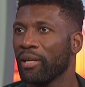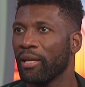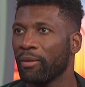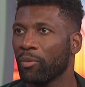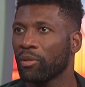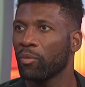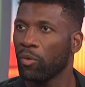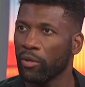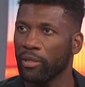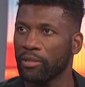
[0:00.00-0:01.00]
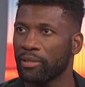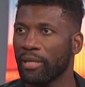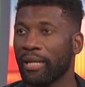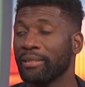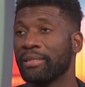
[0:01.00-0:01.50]
And with the Warriors,
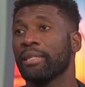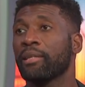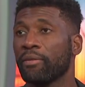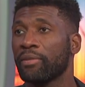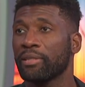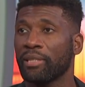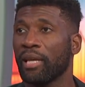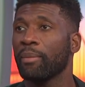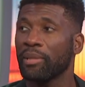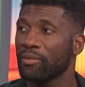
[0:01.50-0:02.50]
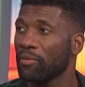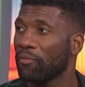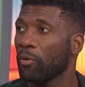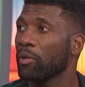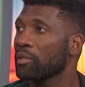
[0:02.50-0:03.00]
the idea of this game is to
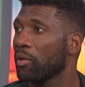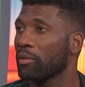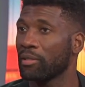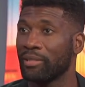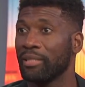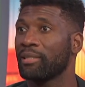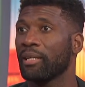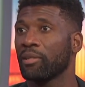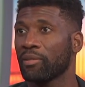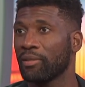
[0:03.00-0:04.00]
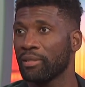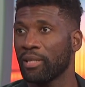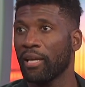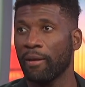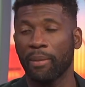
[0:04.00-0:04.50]
focus on the details of this
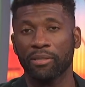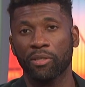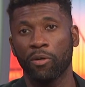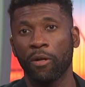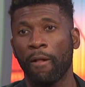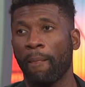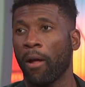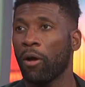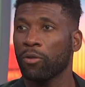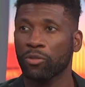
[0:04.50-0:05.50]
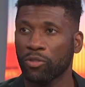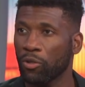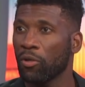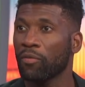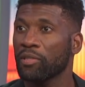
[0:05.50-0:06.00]
game. And so all those
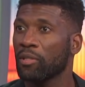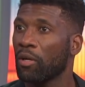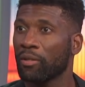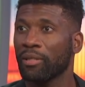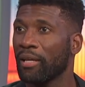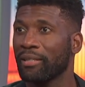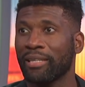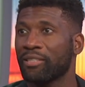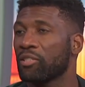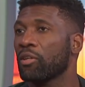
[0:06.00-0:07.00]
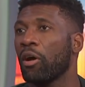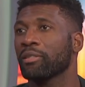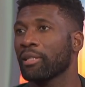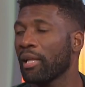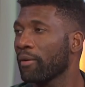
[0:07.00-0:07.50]
turnovers and all that, eh, they just
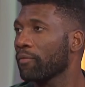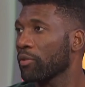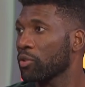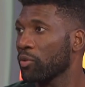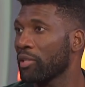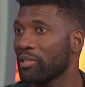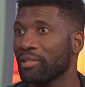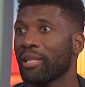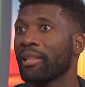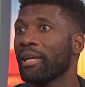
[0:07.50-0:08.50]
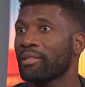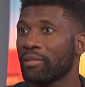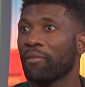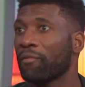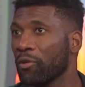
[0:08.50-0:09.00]
caused a lot of frustrations right. that led
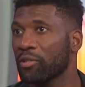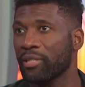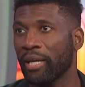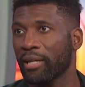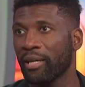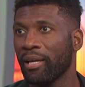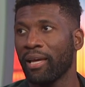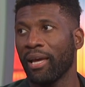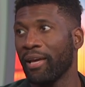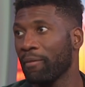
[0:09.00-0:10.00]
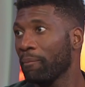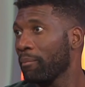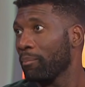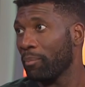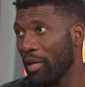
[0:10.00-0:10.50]
to the first tech. And
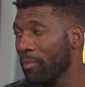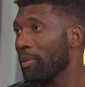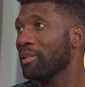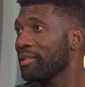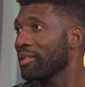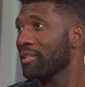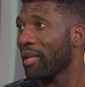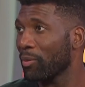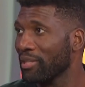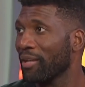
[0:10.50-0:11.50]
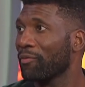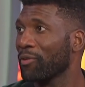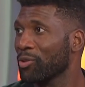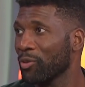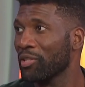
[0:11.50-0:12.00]
maybe that was out of
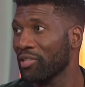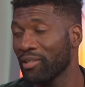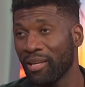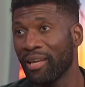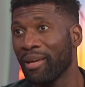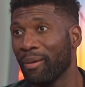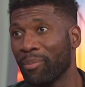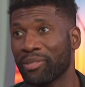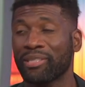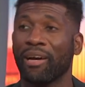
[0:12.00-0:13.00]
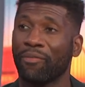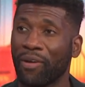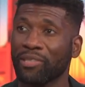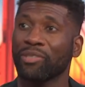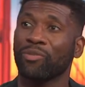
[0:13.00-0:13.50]
frustration, but Scott
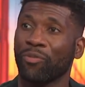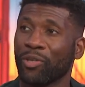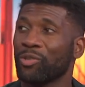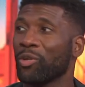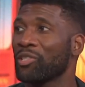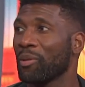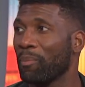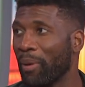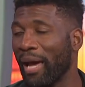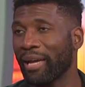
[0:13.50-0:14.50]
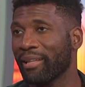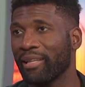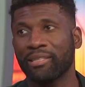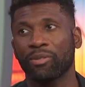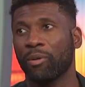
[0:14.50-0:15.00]
Foster's frustration back
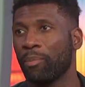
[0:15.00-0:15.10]
led to a